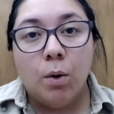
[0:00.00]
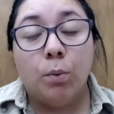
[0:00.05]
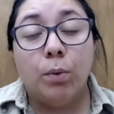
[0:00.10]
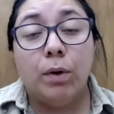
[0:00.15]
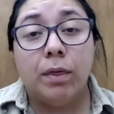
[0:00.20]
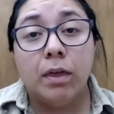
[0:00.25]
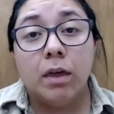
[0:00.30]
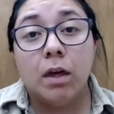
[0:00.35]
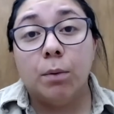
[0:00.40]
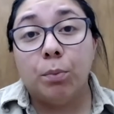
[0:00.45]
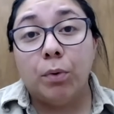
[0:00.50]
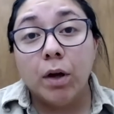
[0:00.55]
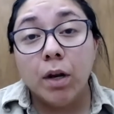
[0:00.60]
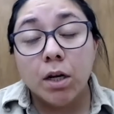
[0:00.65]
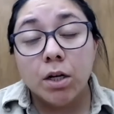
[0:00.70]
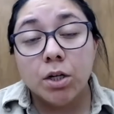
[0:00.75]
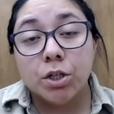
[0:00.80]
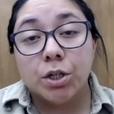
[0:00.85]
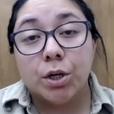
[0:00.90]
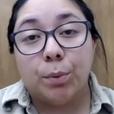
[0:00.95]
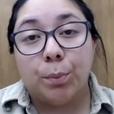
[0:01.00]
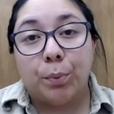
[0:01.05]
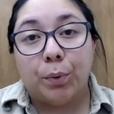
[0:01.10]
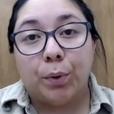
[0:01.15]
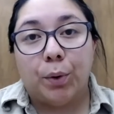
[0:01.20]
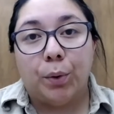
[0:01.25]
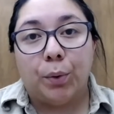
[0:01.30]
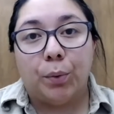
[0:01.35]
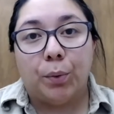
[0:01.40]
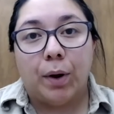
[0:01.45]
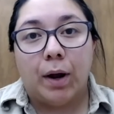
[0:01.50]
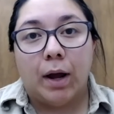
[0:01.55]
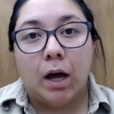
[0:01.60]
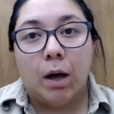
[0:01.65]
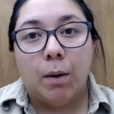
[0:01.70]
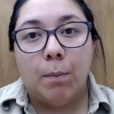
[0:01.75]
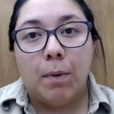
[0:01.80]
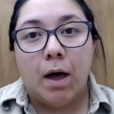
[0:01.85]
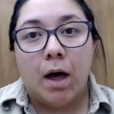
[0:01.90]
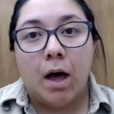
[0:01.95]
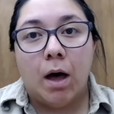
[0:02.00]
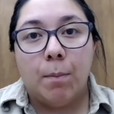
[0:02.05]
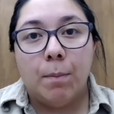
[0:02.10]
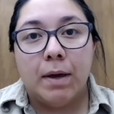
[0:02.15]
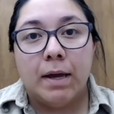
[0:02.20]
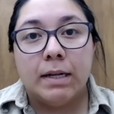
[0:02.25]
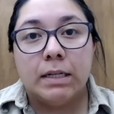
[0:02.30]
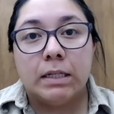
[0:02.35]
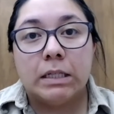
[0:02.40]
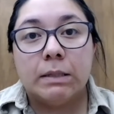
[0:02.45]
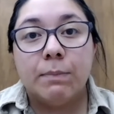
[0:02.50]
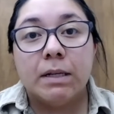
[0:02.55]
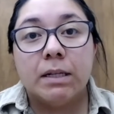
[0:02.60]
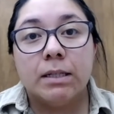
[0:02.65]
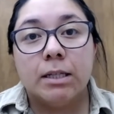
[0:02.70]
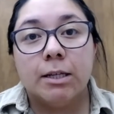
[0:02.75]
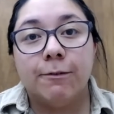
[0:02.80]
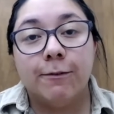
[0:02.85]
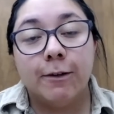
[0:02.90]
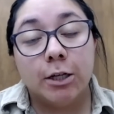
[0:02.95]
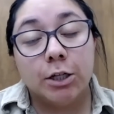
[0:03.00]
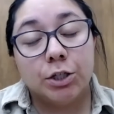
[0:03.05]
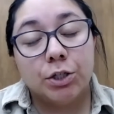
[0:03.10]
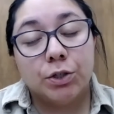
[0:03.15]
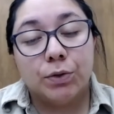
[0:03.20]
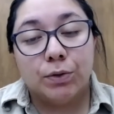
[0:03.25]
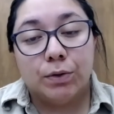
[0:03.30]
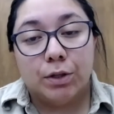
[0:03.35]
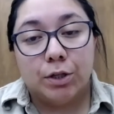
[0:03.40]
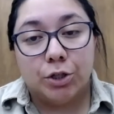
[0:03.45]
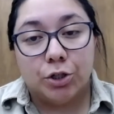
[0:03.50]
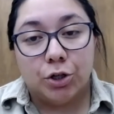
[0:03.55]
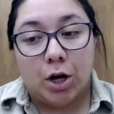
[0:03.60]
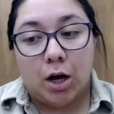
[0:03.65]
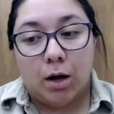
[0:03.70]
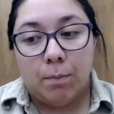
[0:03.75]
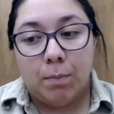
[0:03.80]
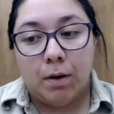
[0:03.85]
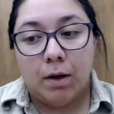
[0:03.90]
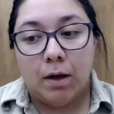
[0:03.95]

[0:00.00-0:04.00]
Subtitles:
With the apprenticeship program, it's specific to the job.